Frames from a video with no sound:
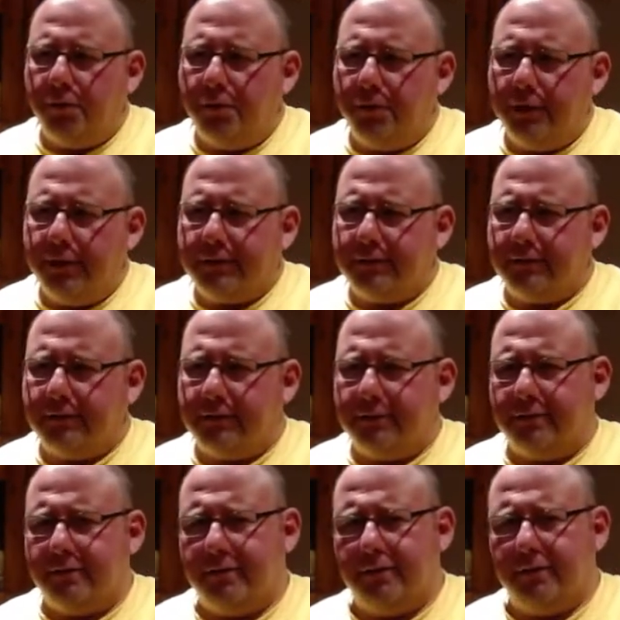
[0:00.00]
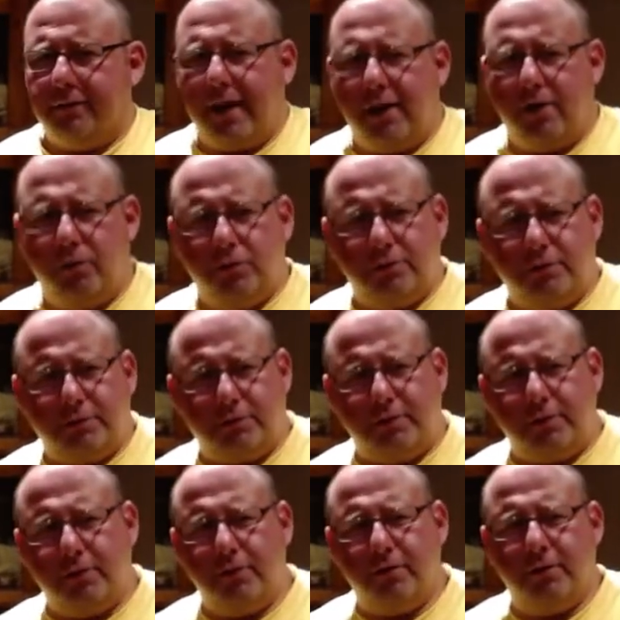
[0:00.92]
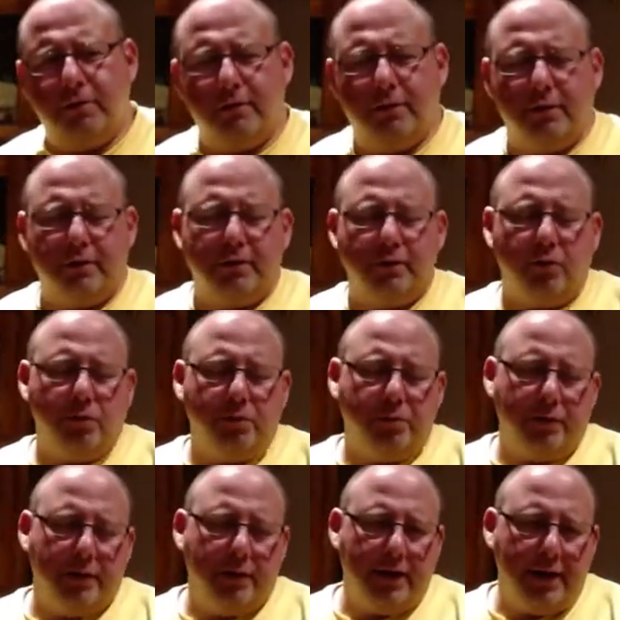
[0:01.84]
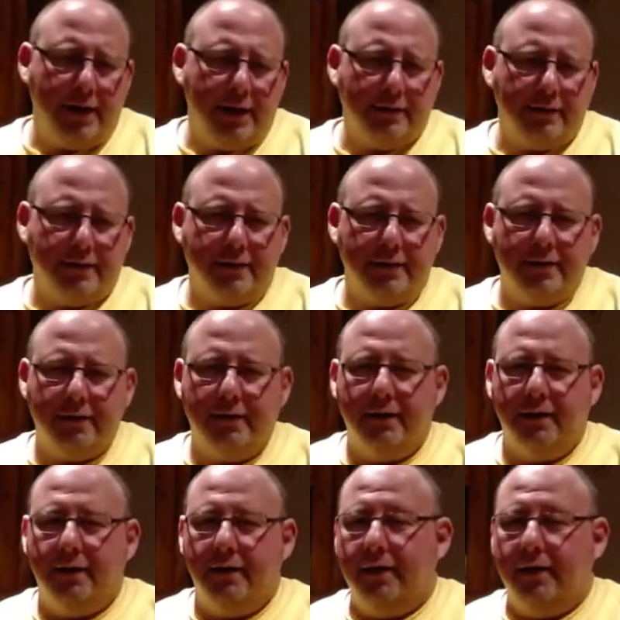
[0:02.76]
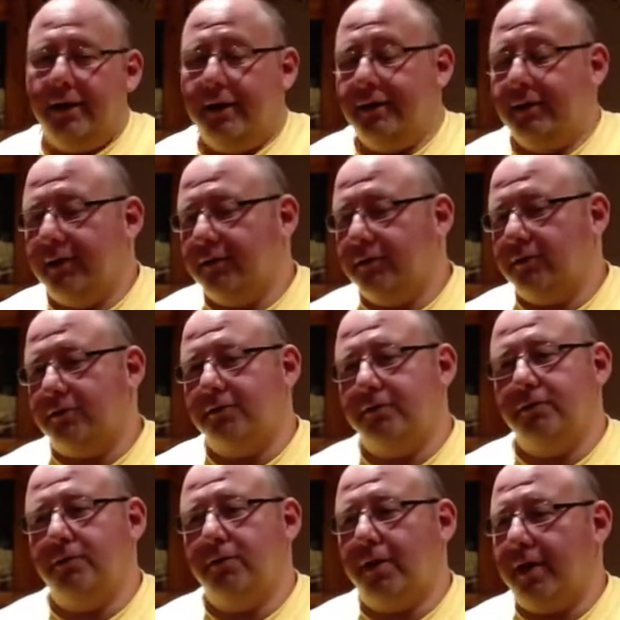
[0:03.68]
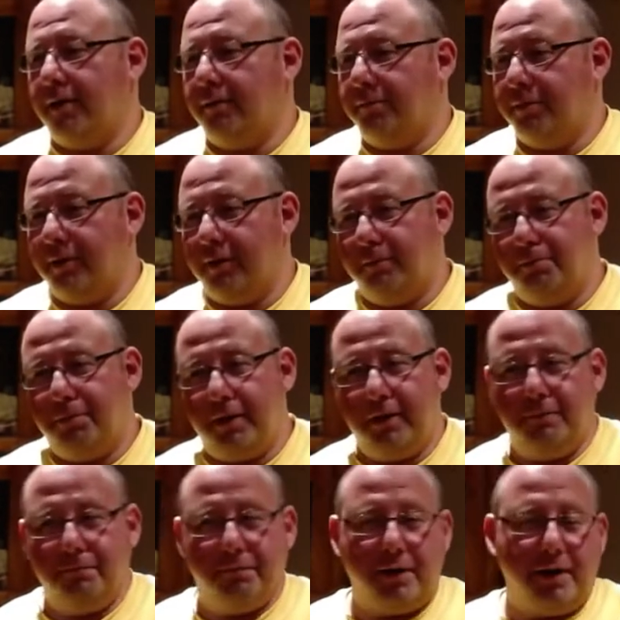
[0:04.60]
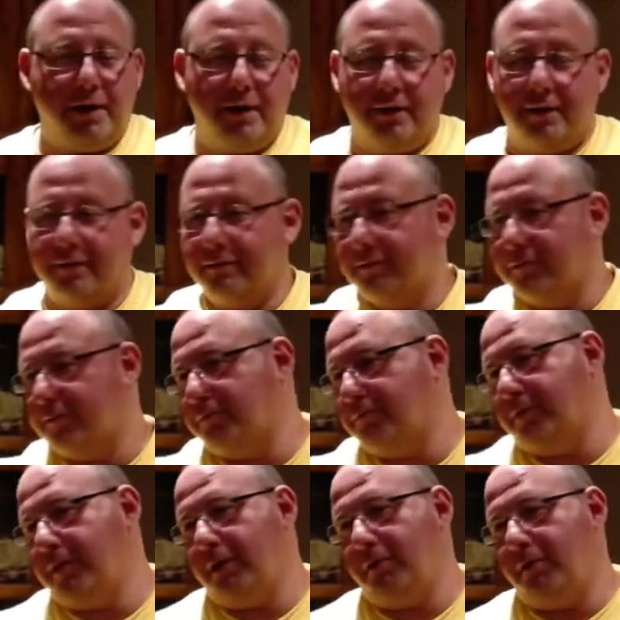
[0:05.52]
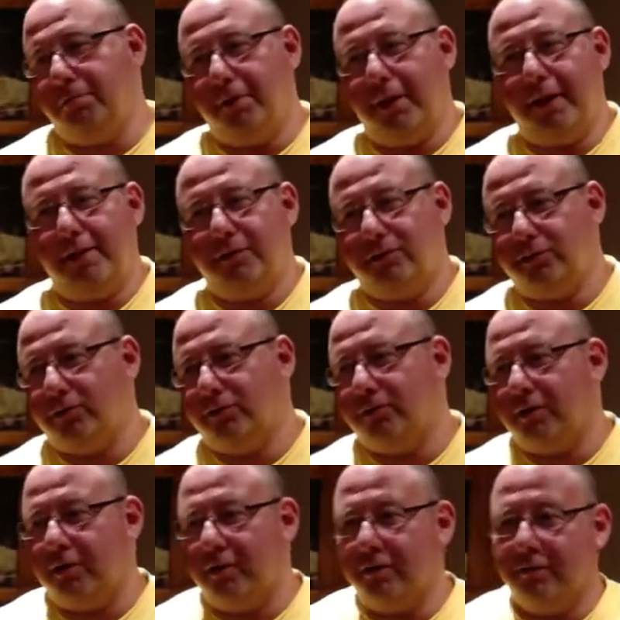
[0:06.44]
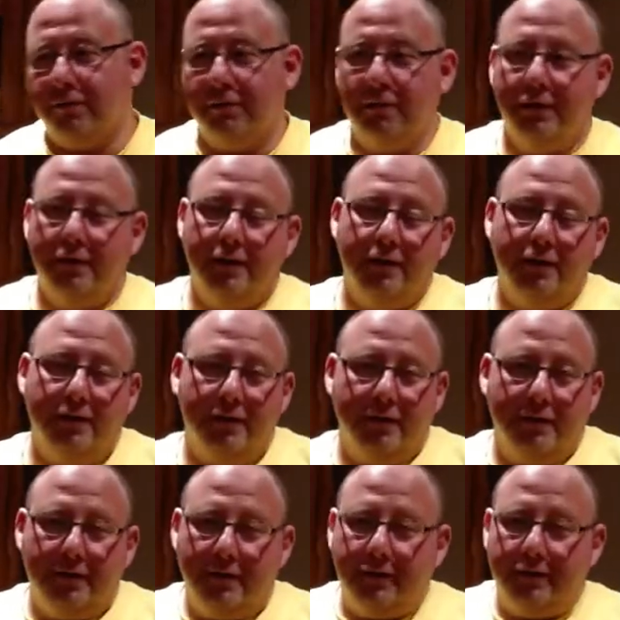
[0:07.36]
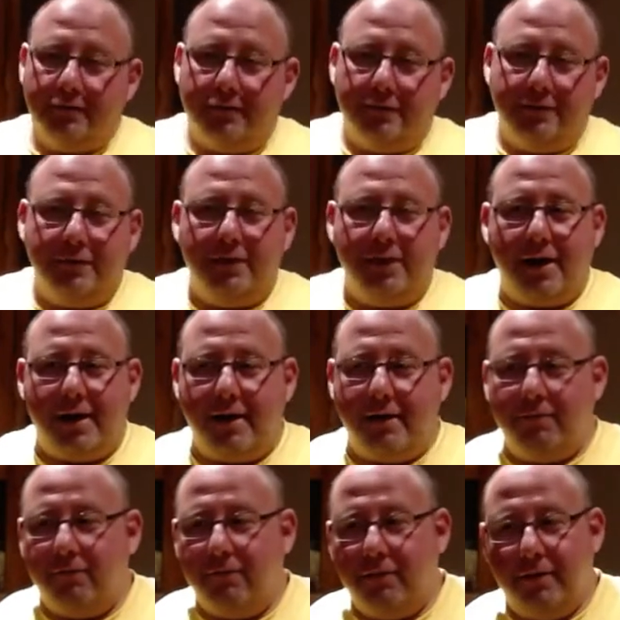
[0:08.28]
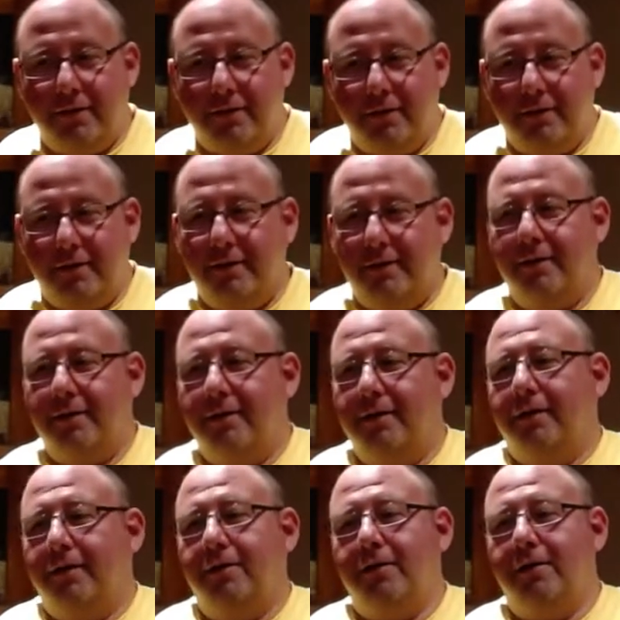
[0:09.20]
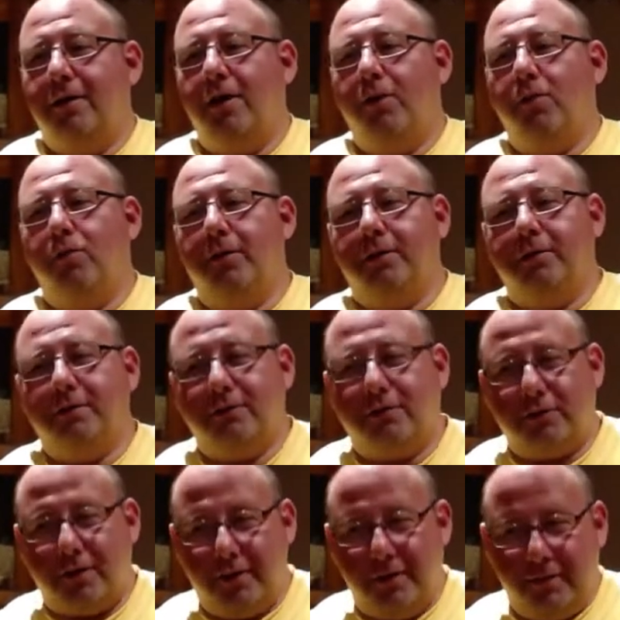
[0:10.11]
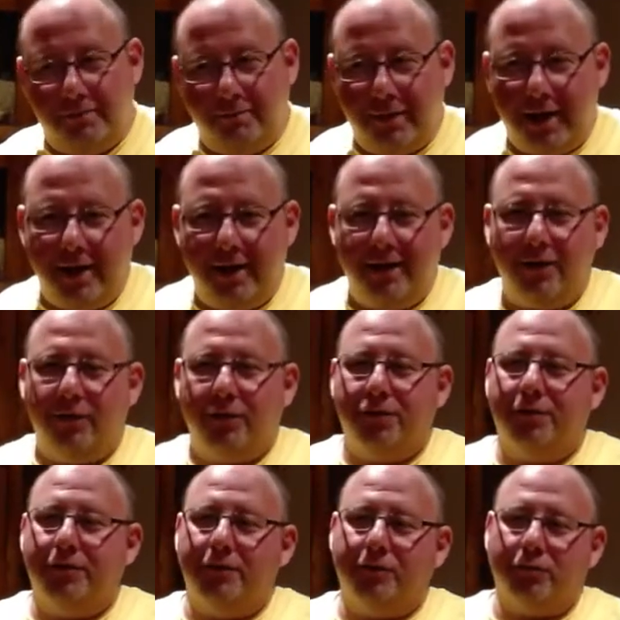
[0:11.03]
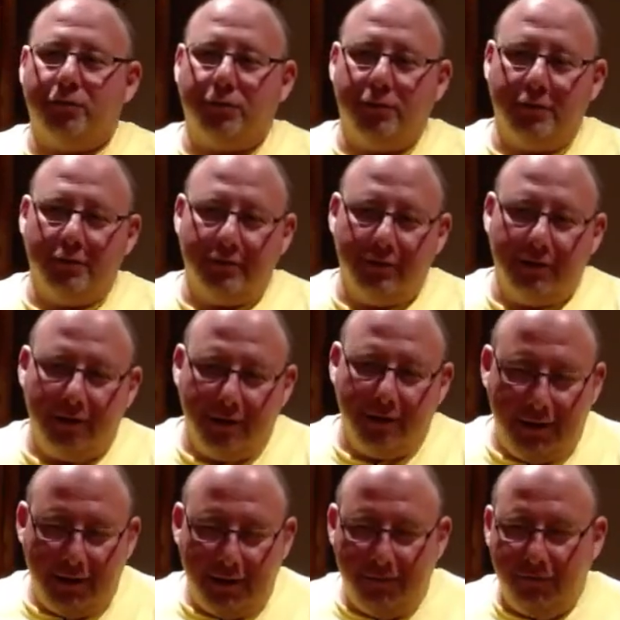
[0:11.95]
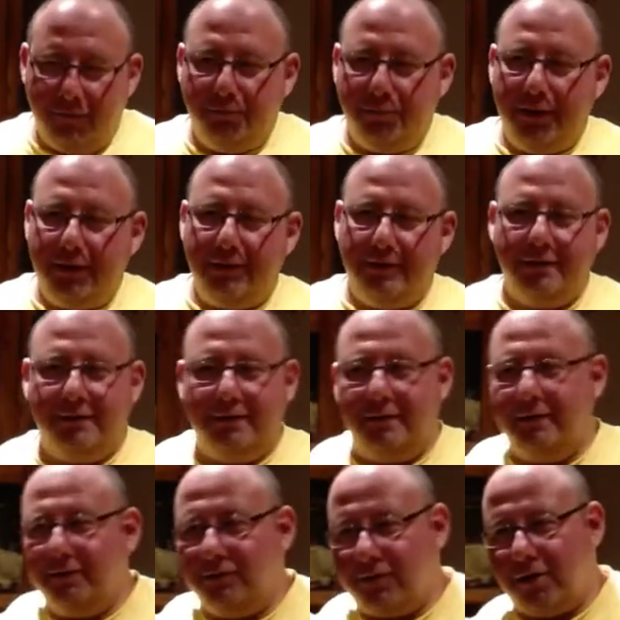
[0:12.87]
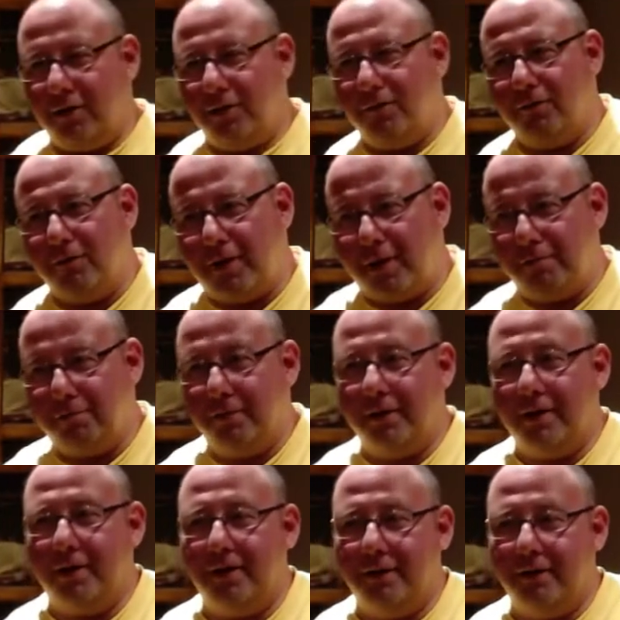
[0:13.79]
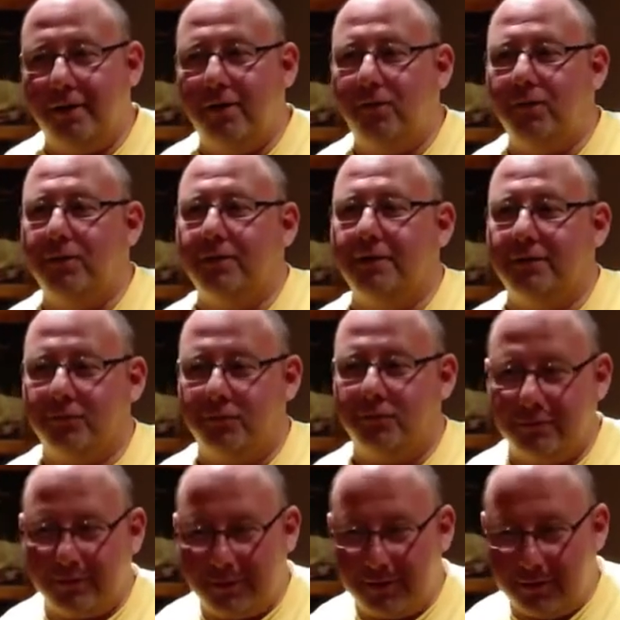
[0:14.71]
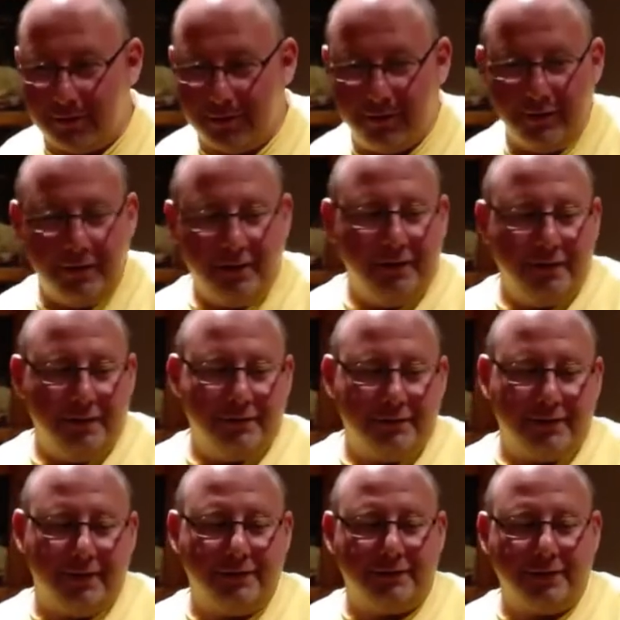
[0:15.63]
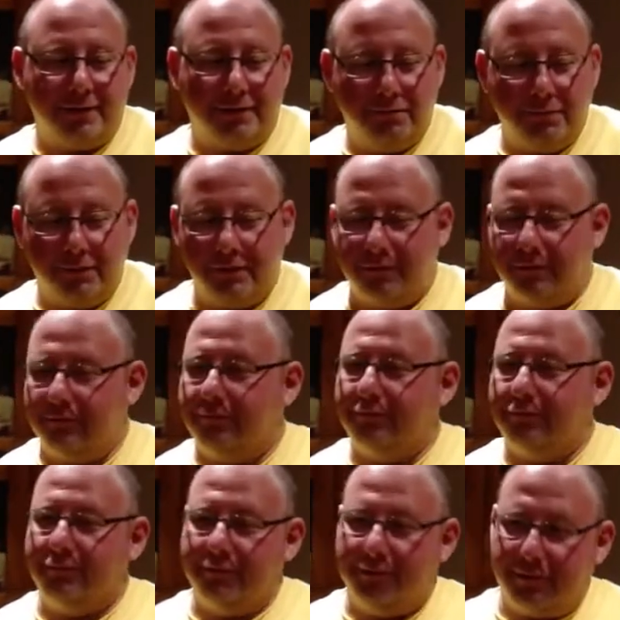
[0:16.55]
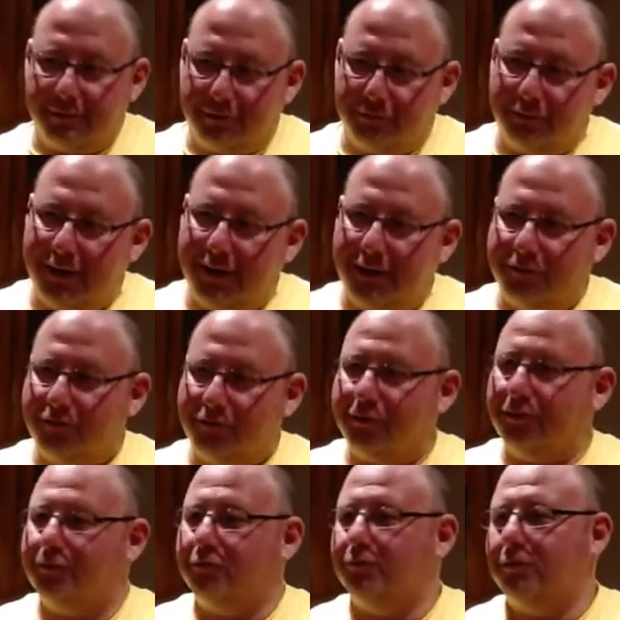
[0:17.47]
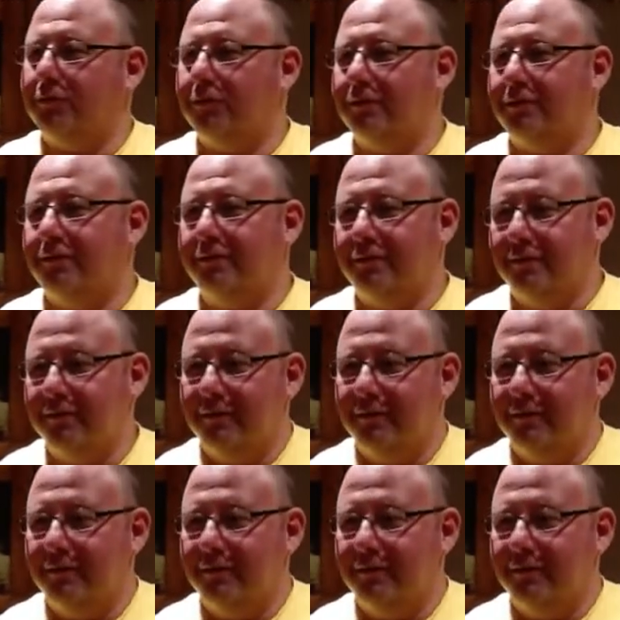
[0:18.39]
up listening to Howard Stern and Opie and Anthony, and they just knew how to play ping pong, and they would bash each other. I really know when to shut your mouth. This one, even beating each other up, you got to know when this one's gonna say something to smash this one.